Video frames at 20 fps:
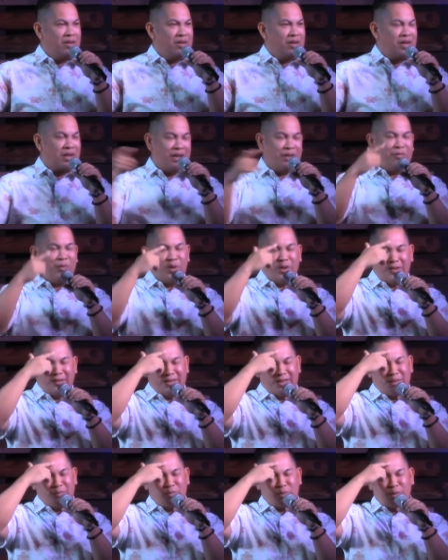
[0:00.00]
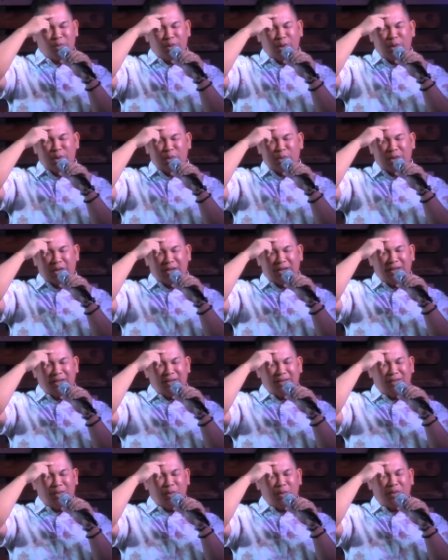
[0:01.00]
I'll give you an example. You know, like
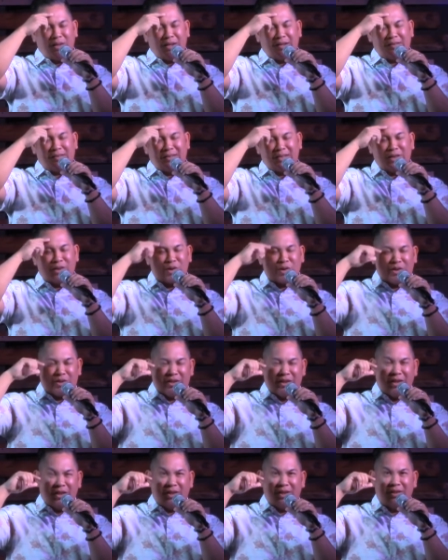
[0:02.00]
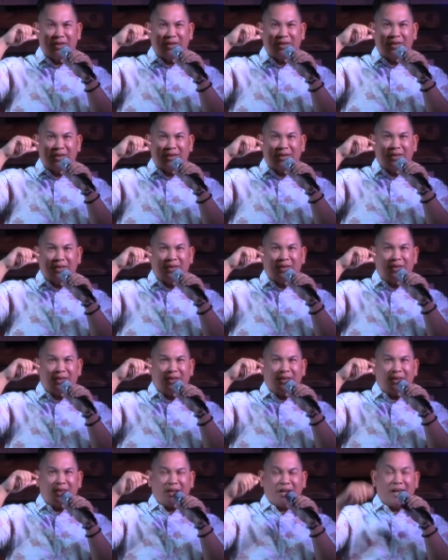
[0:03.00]
in 2013,
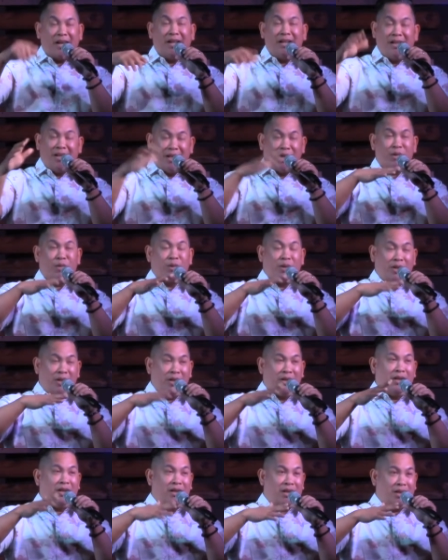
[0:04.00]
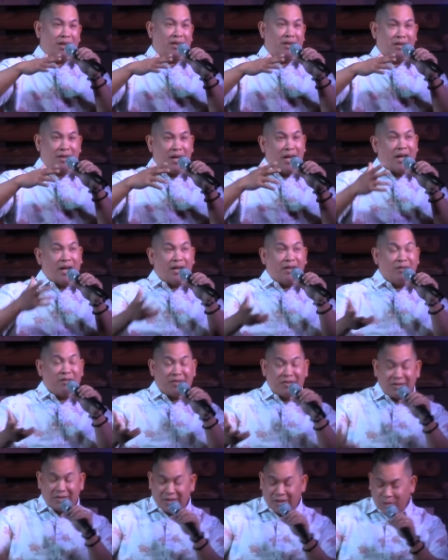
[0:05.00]
like I had literally, like, I, I used
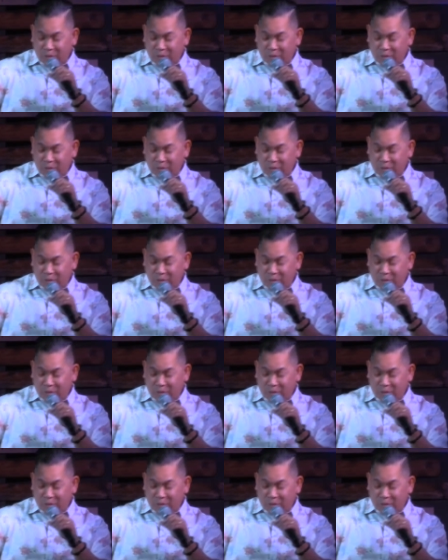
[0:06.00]
to sell